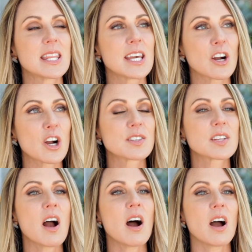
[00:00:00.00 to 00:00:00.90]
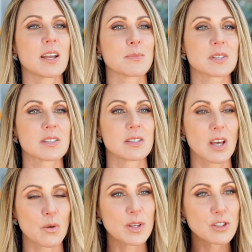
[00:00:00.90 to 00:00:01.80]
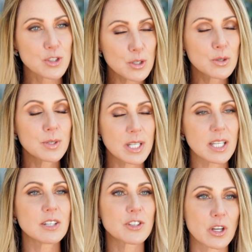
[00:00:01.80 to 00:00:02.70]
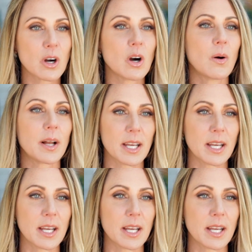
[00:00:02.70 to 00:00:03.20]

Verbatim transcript: There are times that we do need to go on